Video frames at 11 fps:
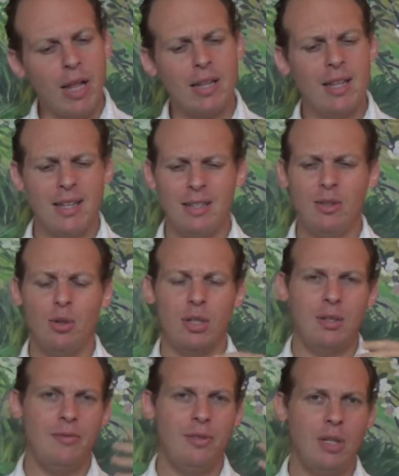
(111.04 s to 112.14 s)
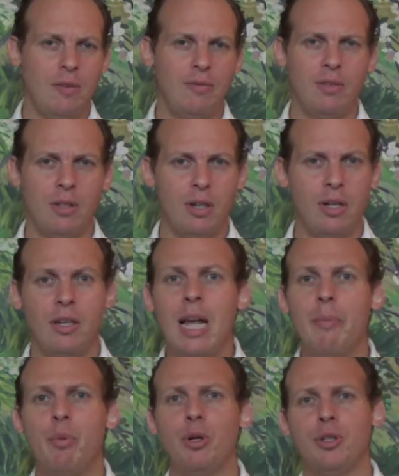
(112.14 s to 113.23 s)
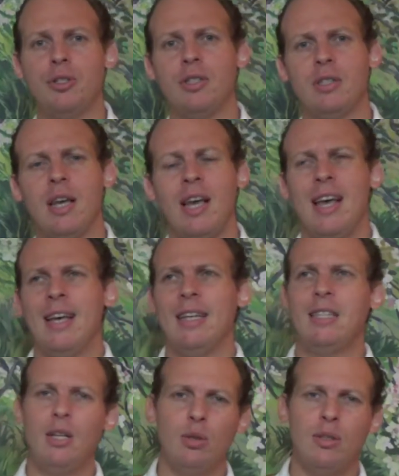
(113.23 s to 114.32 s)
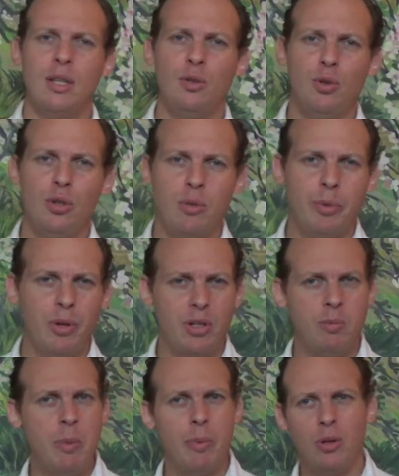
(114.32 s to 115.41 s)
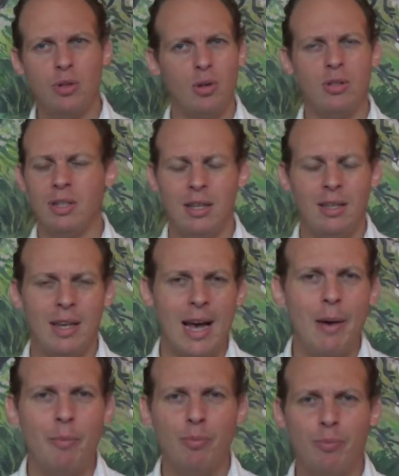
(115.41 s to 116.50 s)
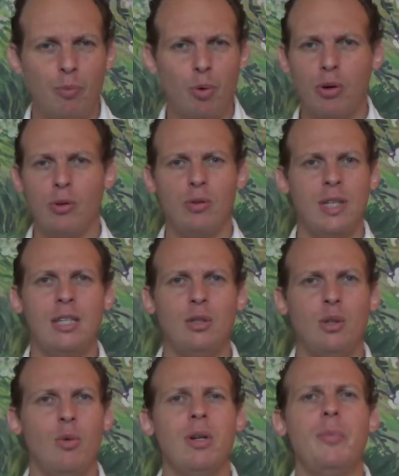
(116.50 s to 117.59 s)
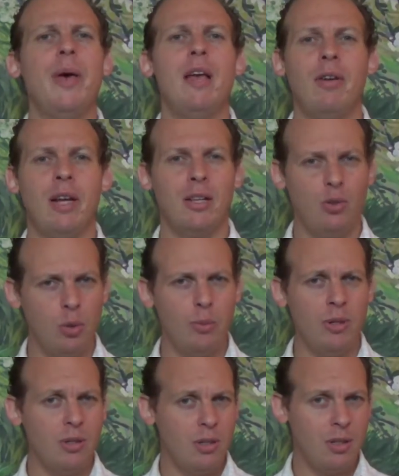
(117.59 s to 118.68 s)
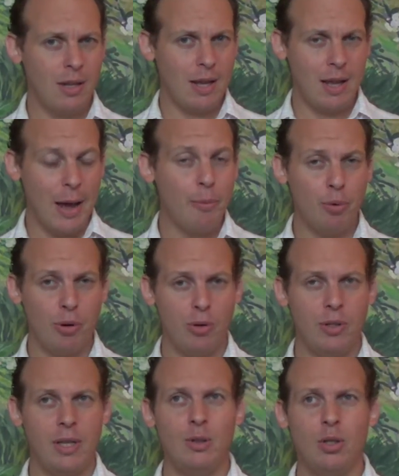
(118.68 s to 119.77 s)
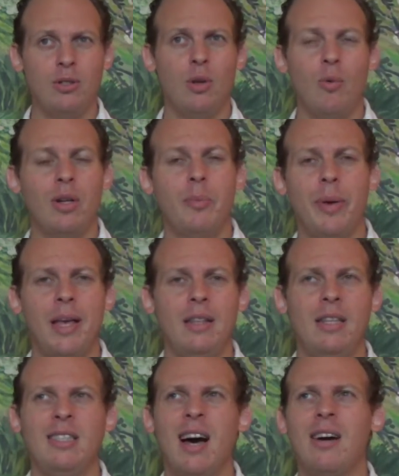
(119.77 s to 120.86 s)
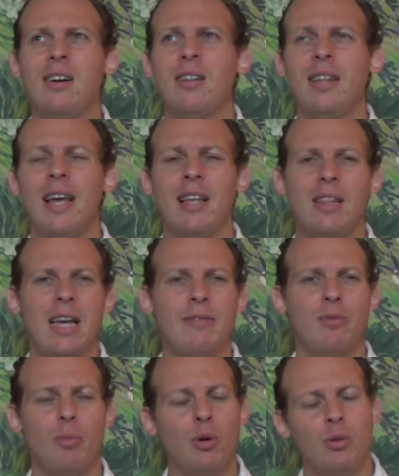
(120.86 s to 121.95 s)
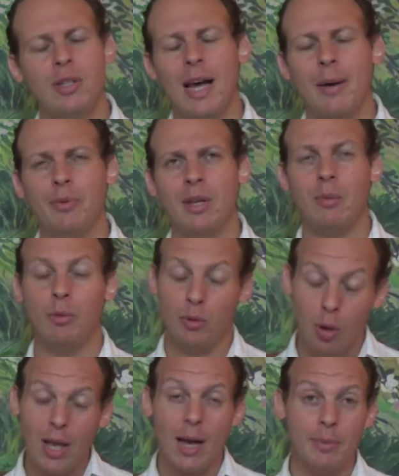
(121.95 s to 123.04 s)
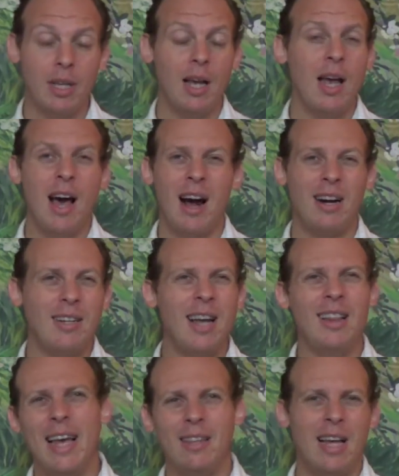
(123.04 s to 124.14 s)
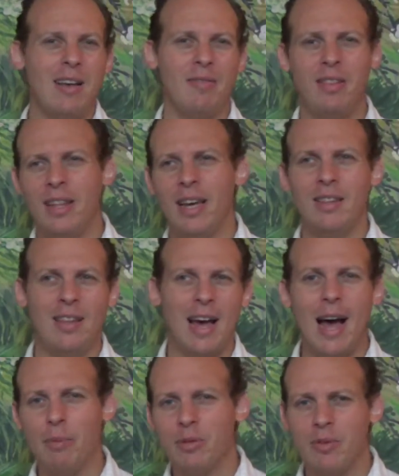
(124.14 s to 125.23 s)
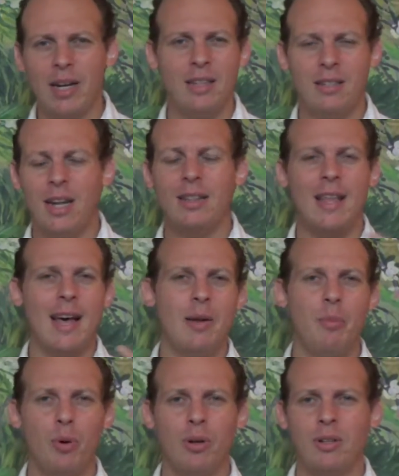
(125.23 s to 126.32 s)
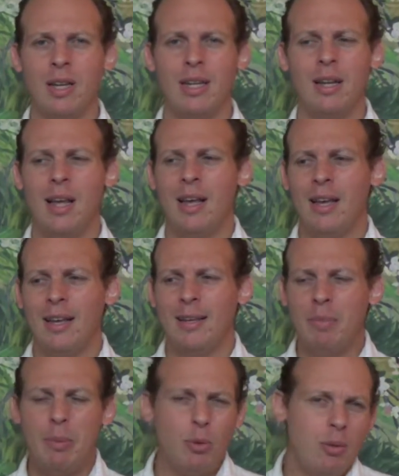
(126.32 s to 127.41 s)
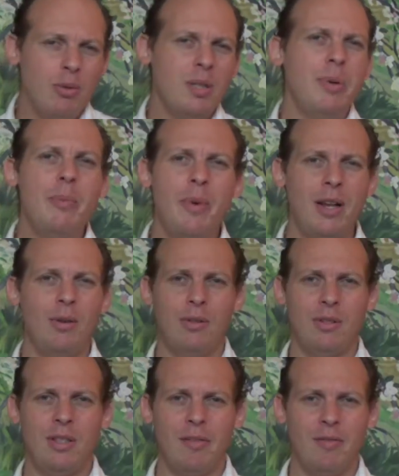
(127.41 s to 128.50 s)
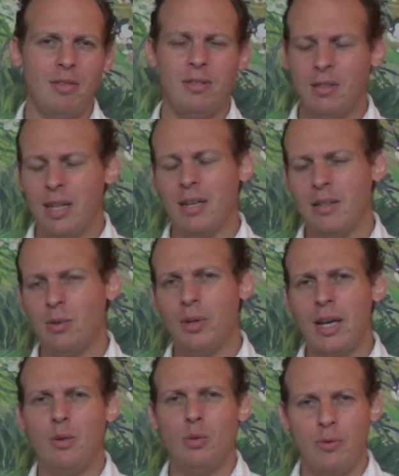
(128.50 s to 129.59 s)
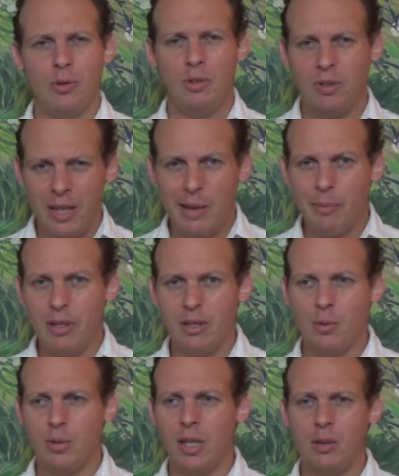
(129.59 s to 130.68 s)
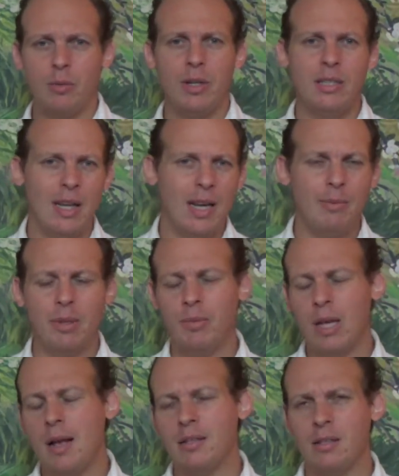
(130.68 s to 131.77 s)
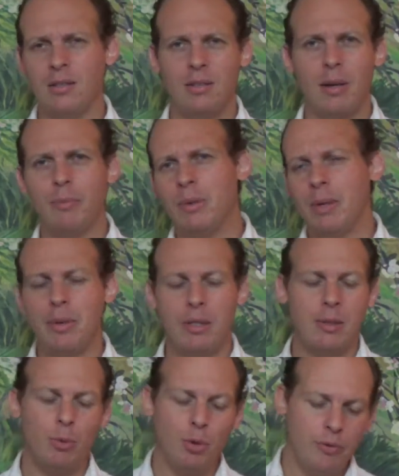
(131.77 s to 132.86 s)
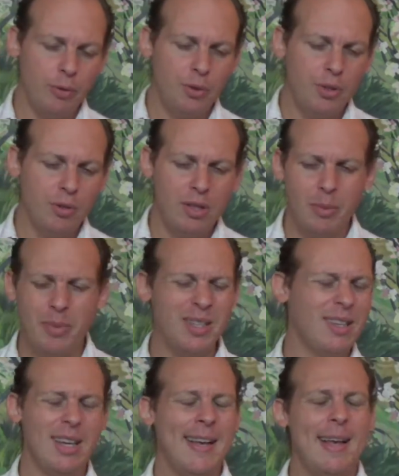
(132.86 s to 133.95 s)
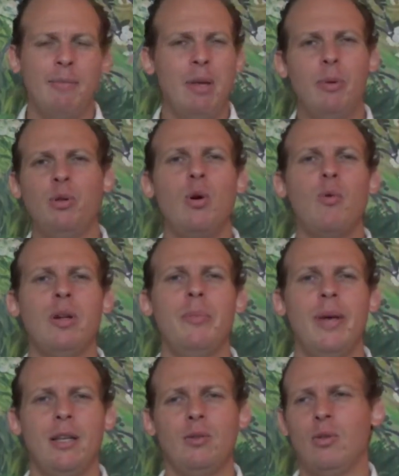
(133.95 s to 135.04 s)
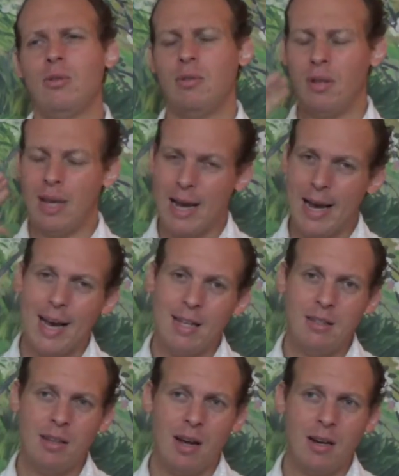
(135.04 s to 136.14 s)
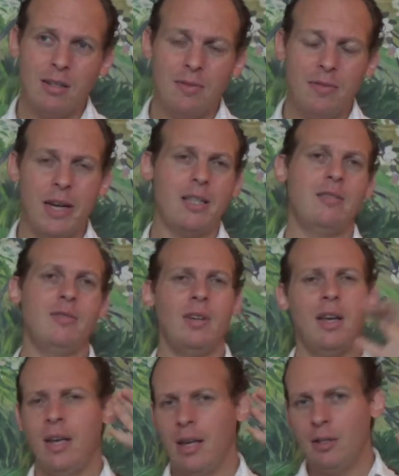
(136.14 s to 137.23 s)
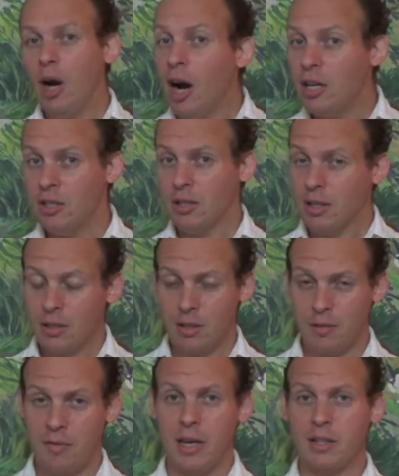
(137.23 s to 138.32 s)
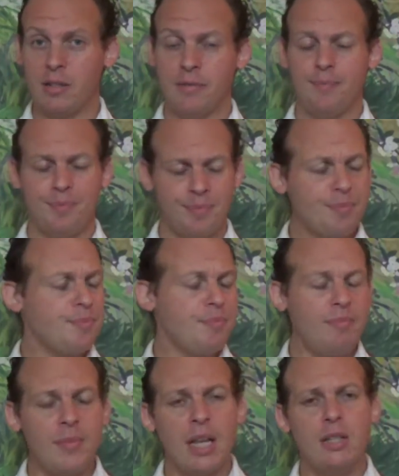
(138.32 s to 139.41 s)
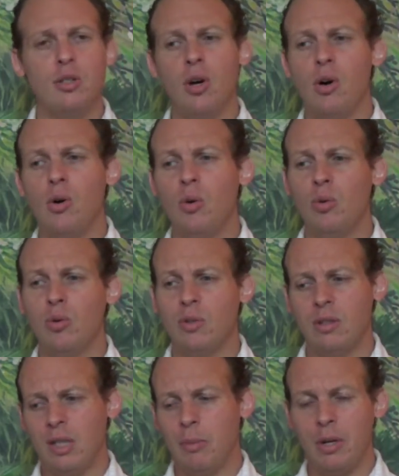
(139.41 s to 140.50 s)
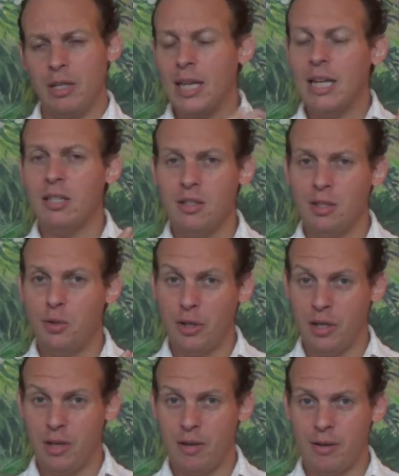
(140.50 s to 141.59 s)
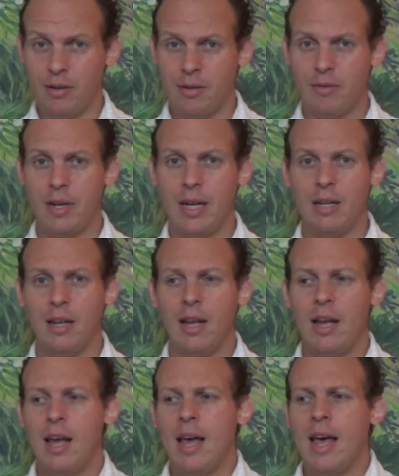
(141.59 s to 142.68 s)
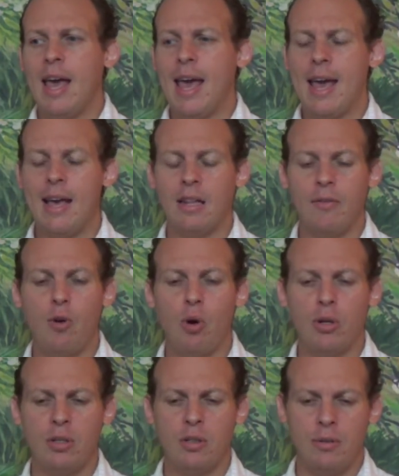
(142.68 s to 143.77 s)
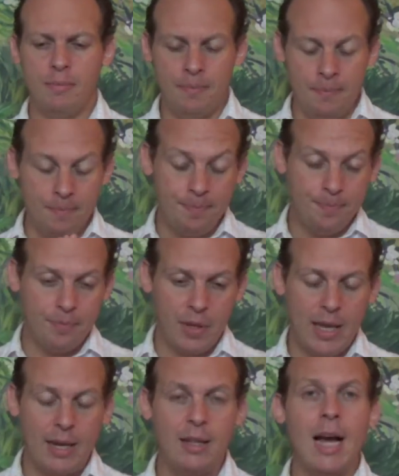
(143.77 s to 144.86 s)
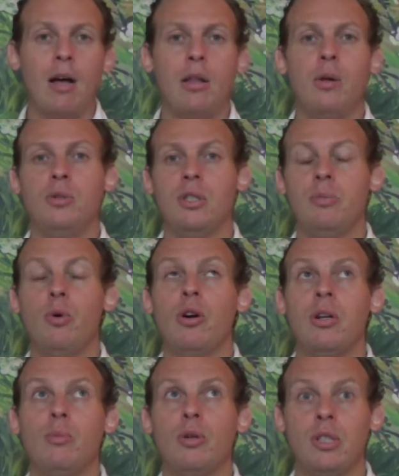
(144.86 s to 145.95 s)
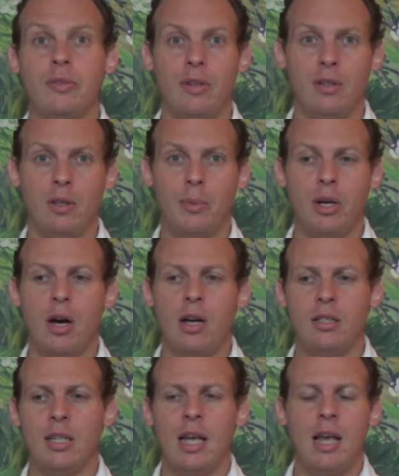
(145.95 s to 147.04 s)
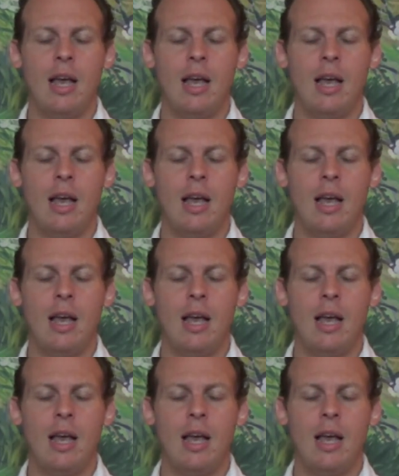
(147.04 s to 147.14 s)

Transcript: Then, you know, if there are in-app purchases, it's also not so good because people in the app world, they just don't want to pay, right? Consumers in the app world, they just don't want to pay. These aren't like life. Most apps, almost apps, are not like life and death apps, right? They're not that important, and people don't want to spend money on the stuff. It's like it's okay for entertainment. It's okay to waste time sometimes. It's maybe some useful utility, but people don't want to pay. So ads aren't effective. Charging isn't effective. So the monetization is tricky, right? And of course, getting downloads is more and more difficult because,